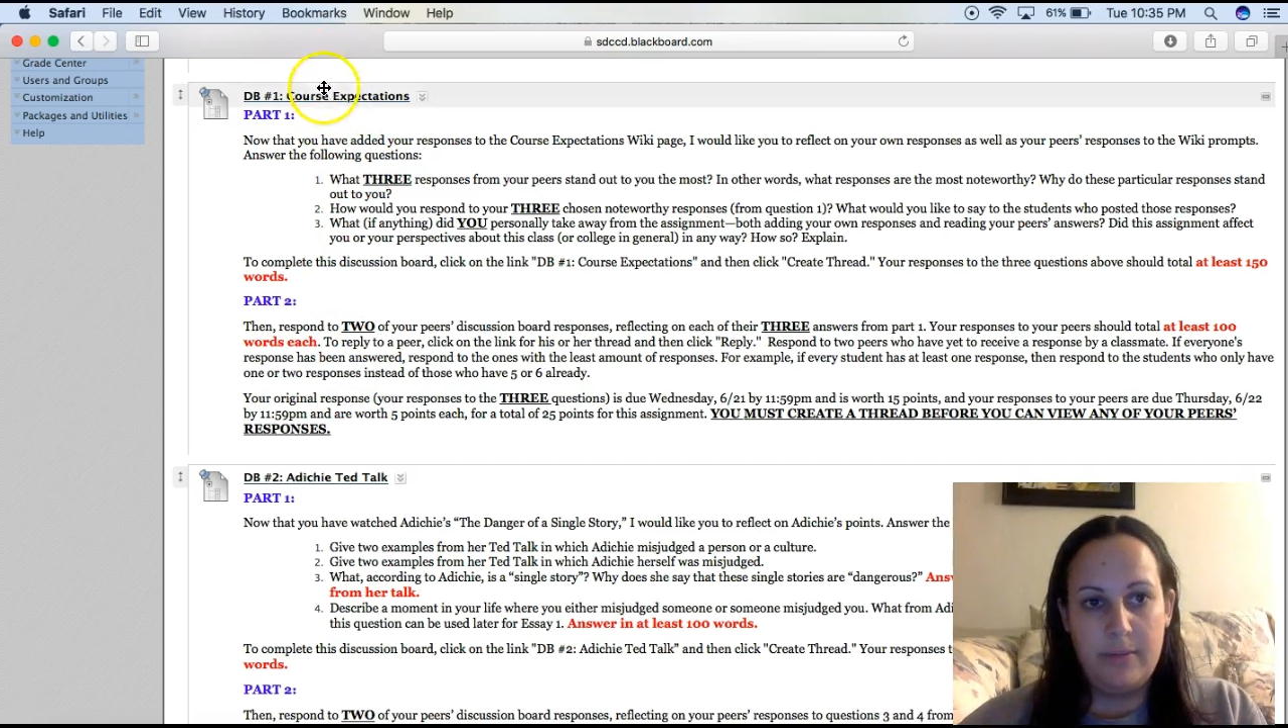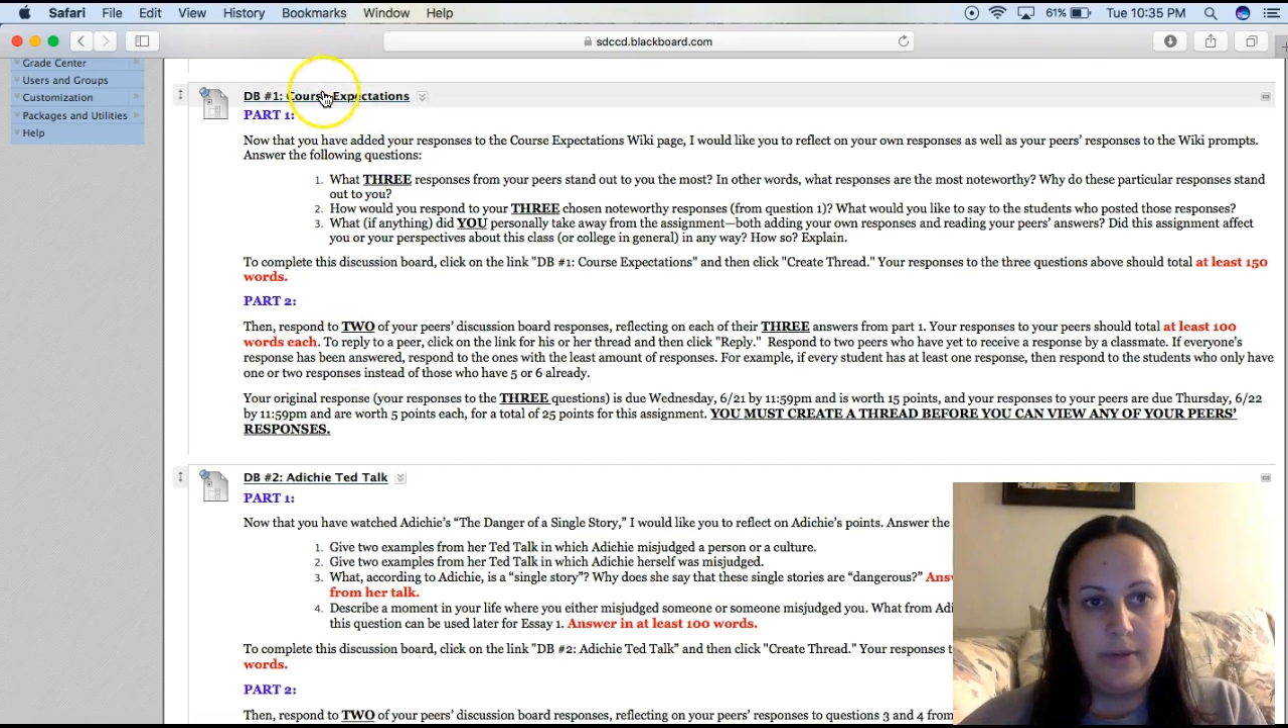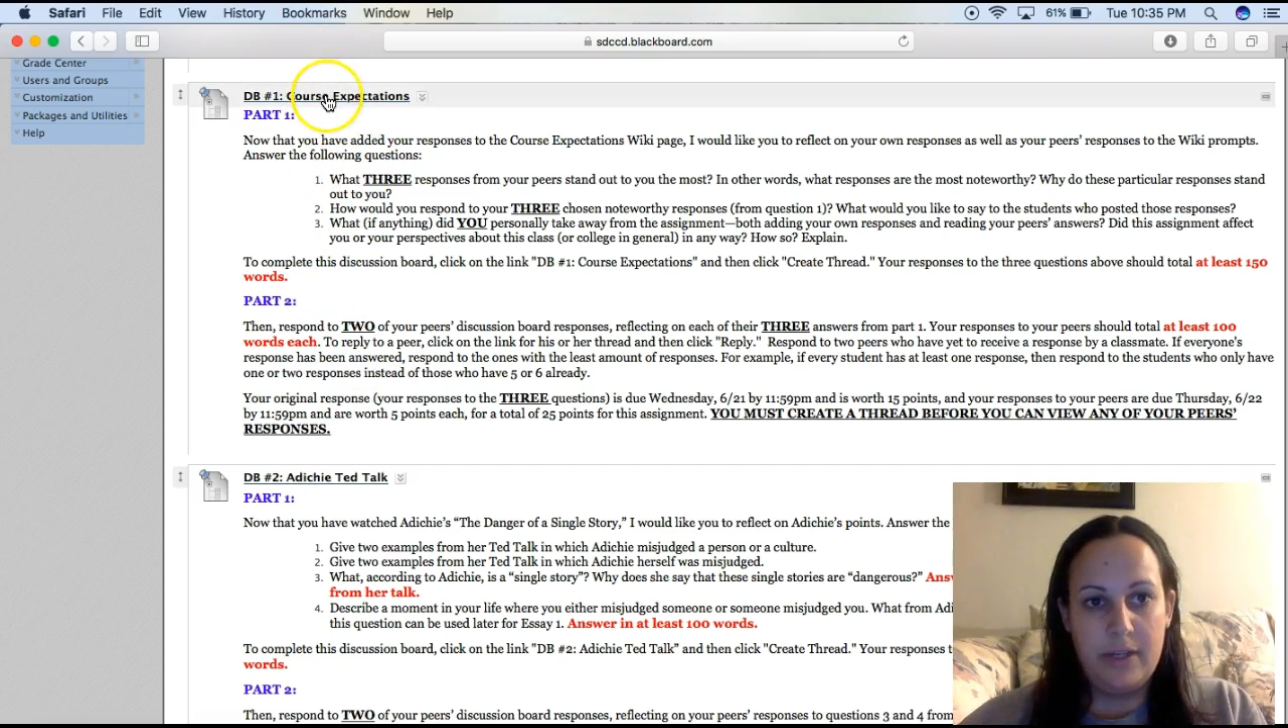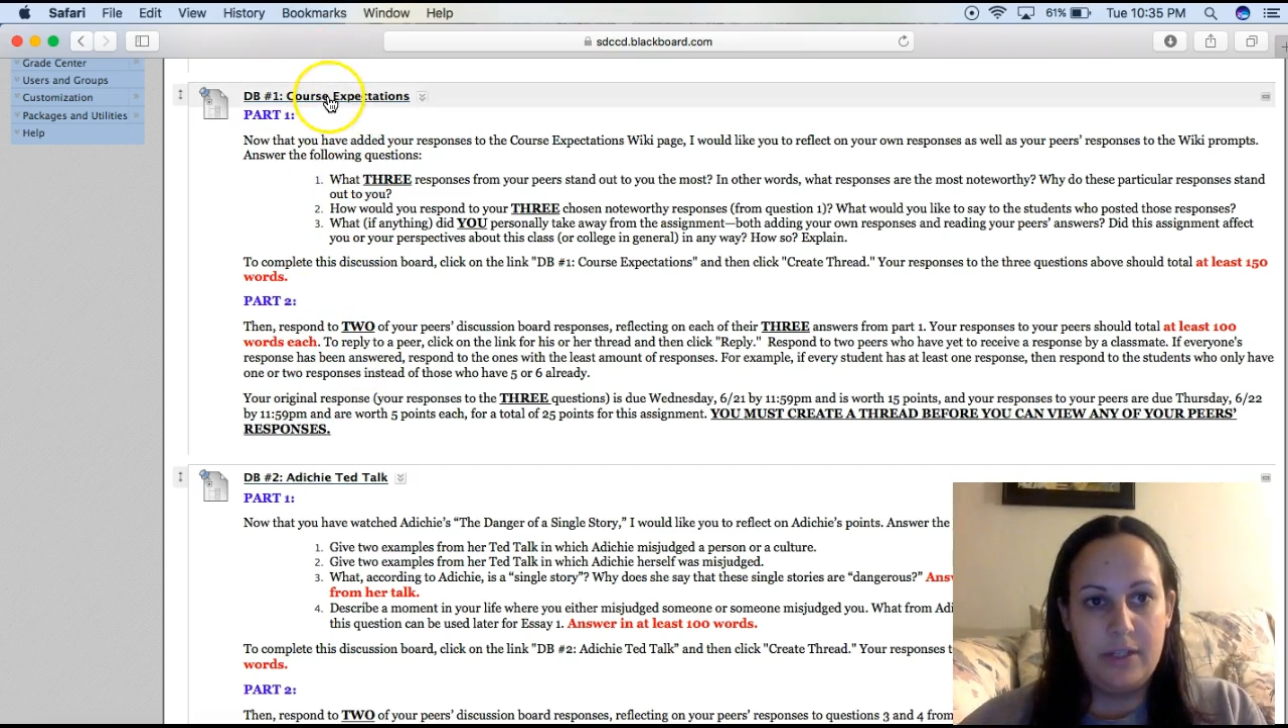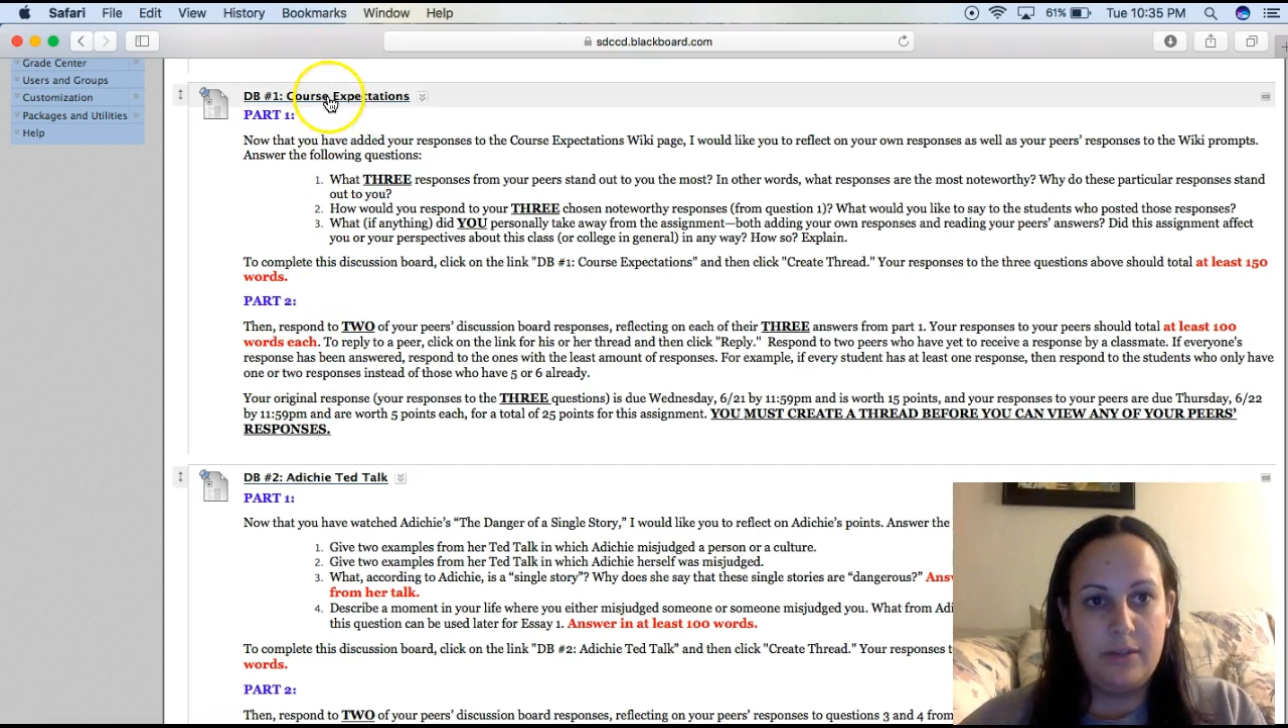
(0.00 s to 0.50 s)

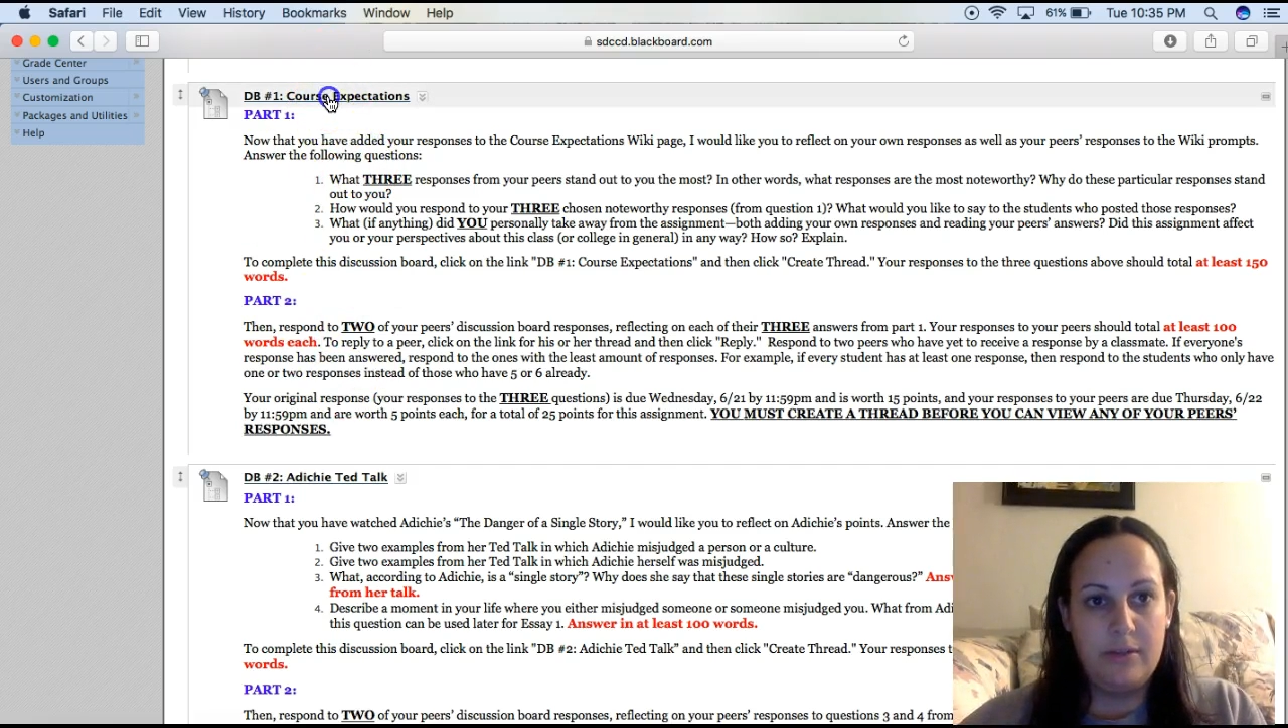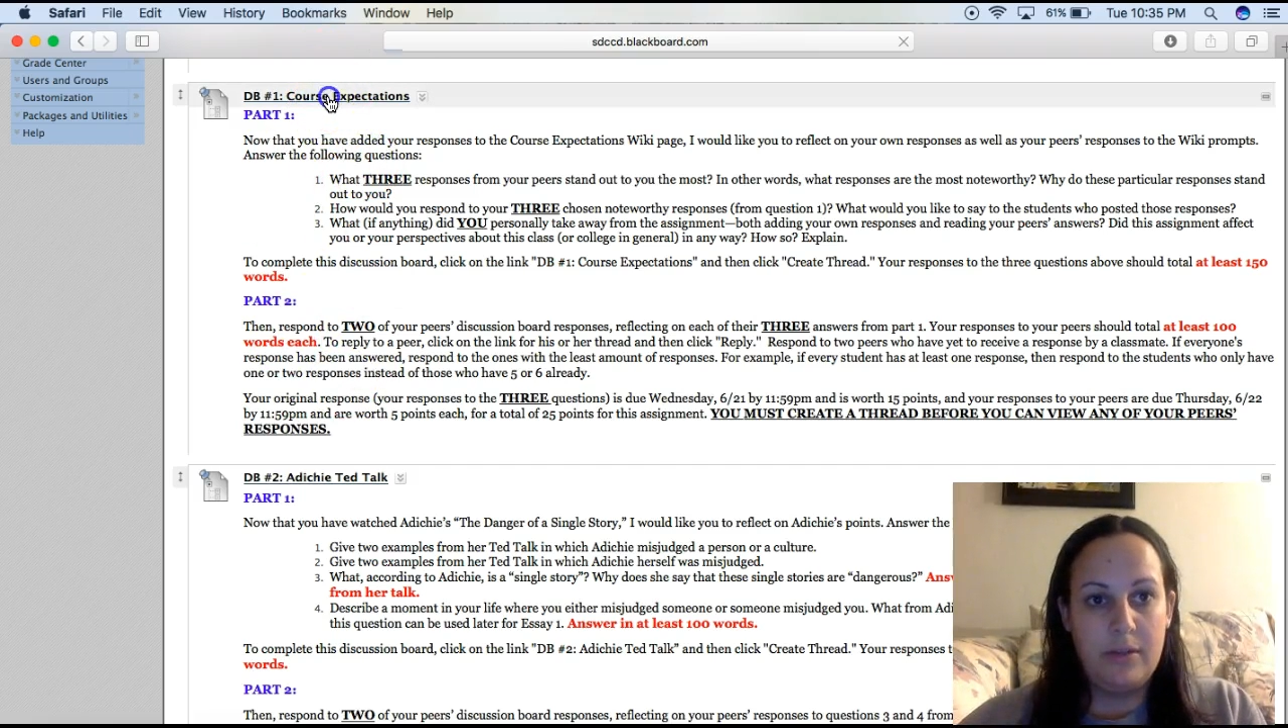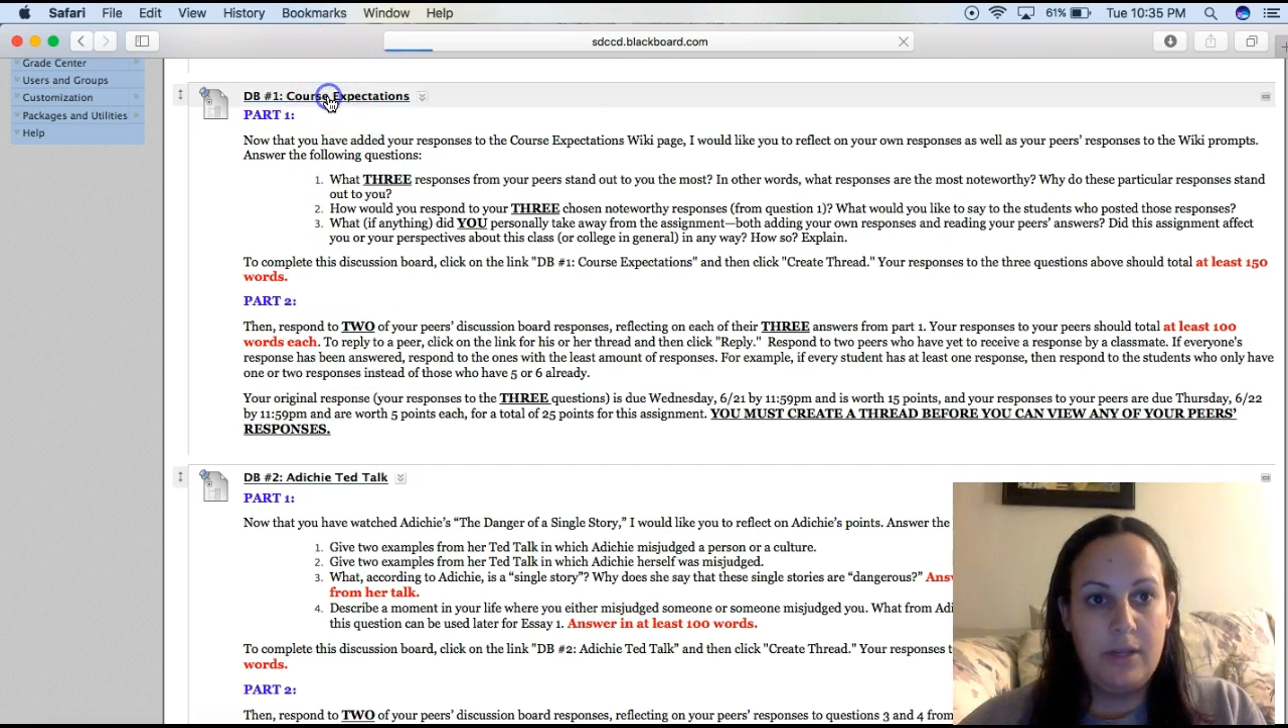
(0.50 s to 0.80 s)
part 2.